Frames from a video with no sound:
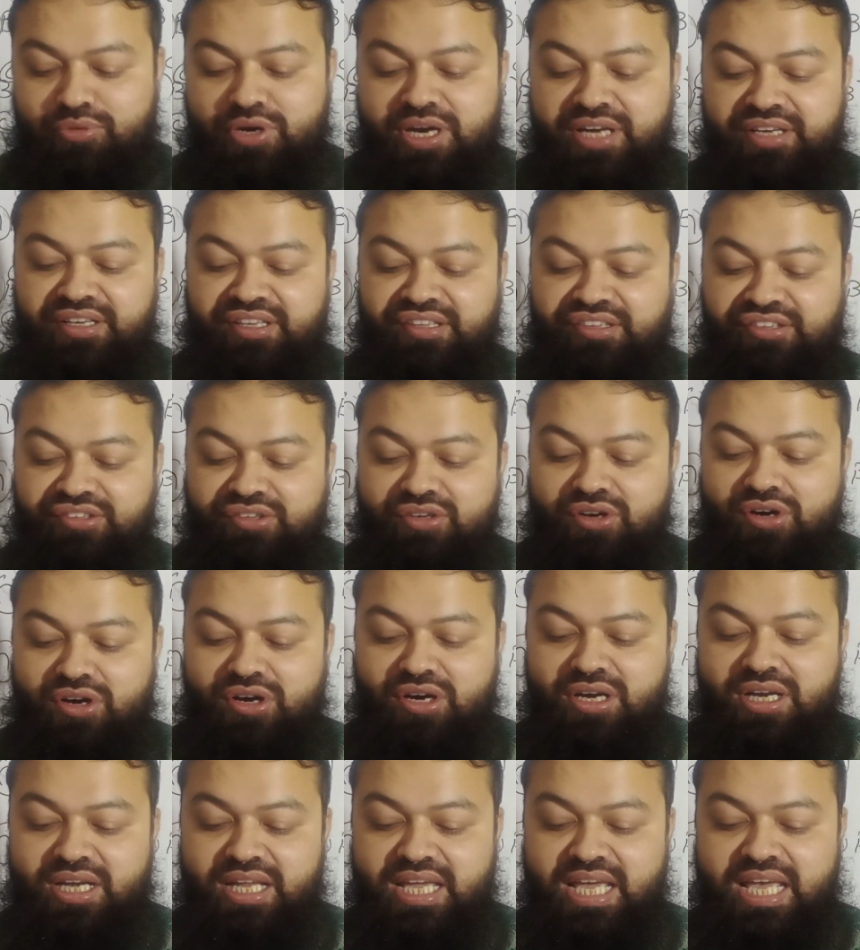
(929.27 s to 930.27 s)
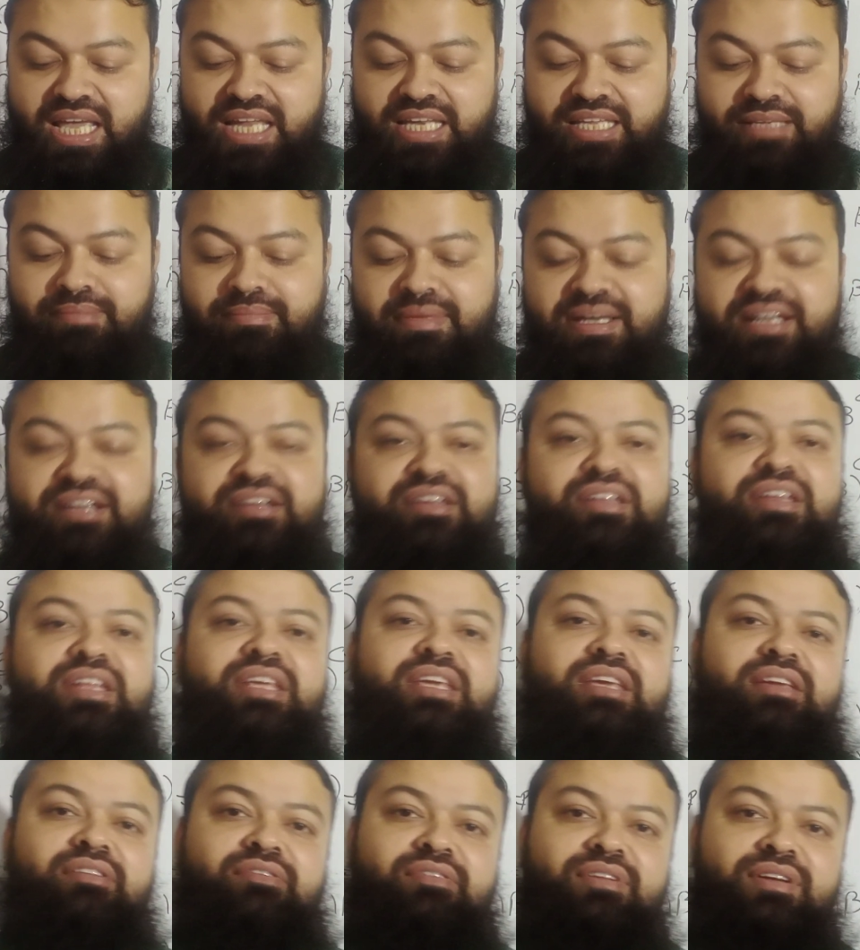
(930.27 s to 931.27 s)
point is called
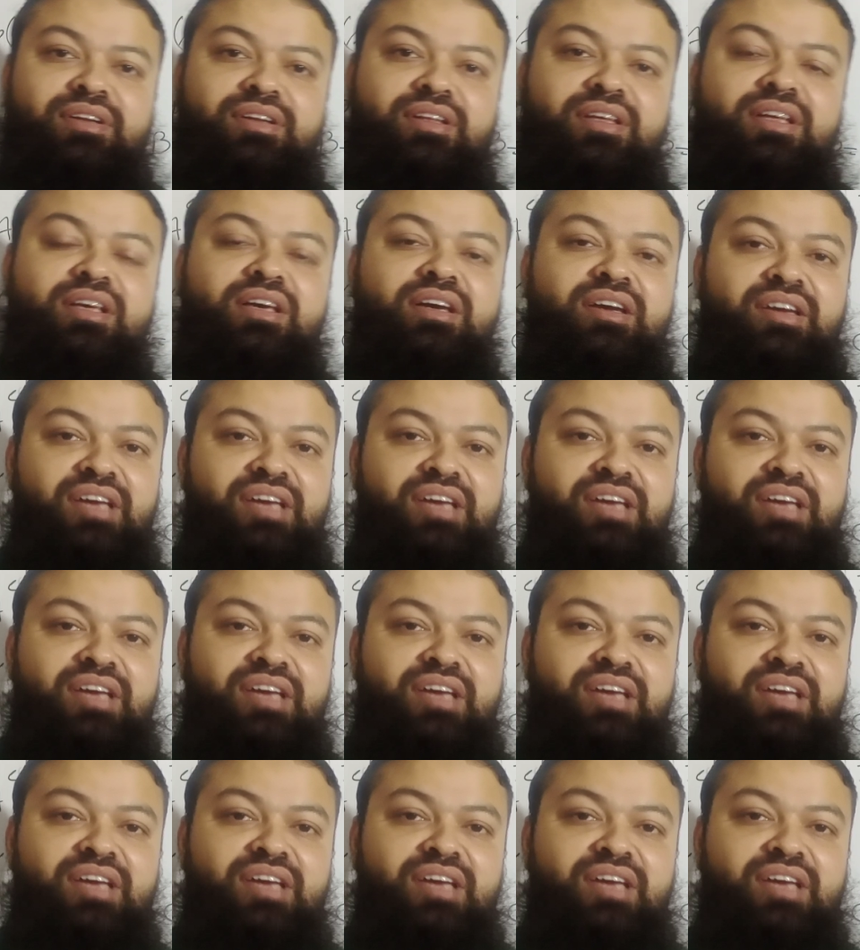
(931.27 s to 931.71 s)
elementary event.